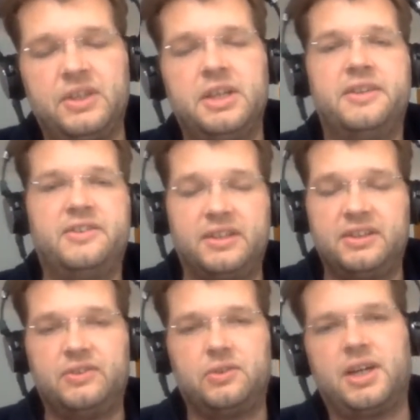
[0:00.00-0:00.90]
send
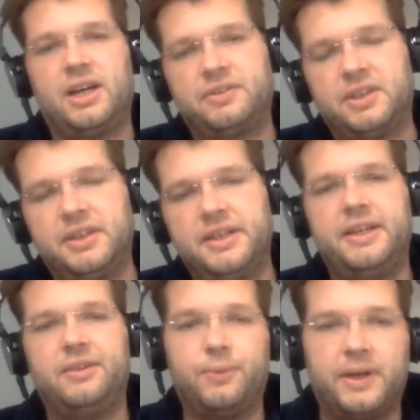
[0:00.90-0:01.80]
this to Kafka.
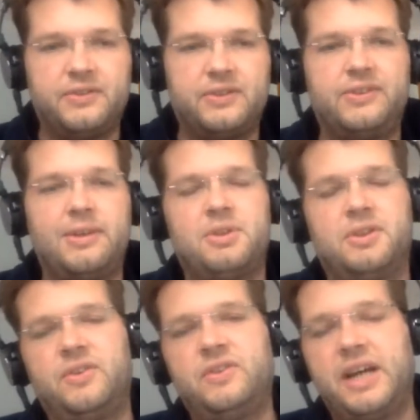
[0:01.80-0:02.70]
And once the
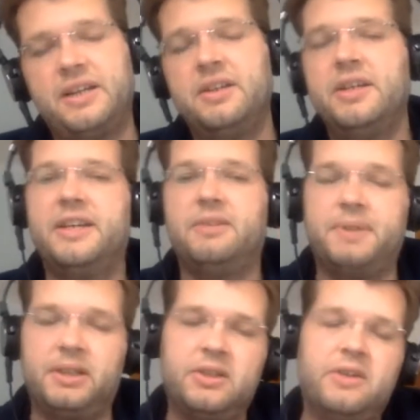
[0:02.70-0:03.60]
snapshot is done, it
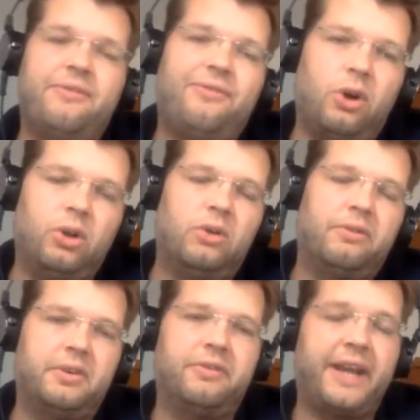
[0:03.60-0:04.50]
will
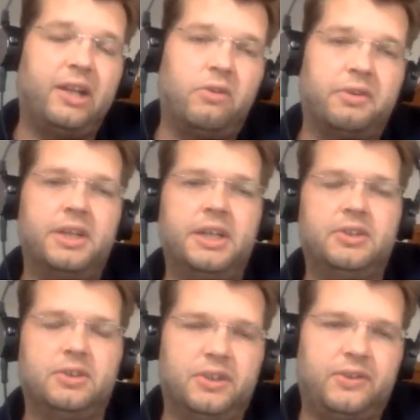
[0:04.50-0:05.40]
fail over
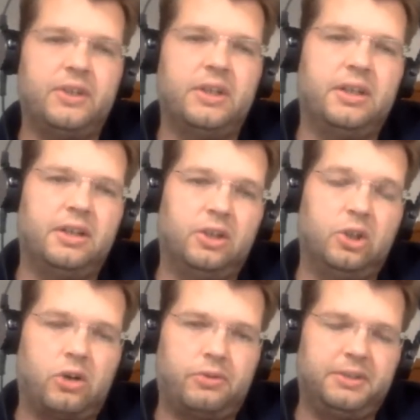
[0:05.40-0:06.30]
to this
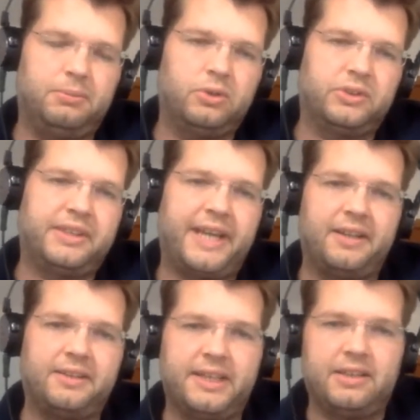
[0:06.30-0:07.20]
log reading mode,
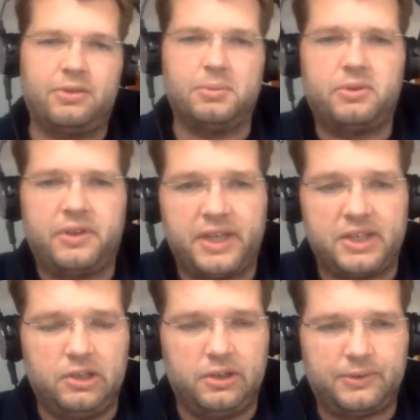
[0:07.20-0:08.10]
getting data from
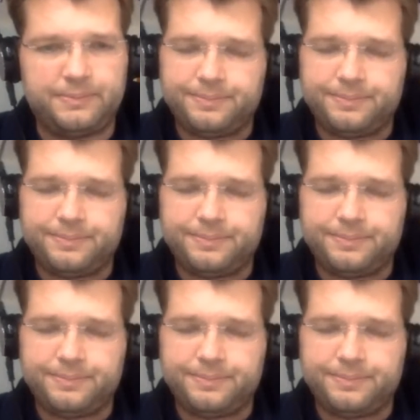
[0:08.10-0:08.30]
transaction logs.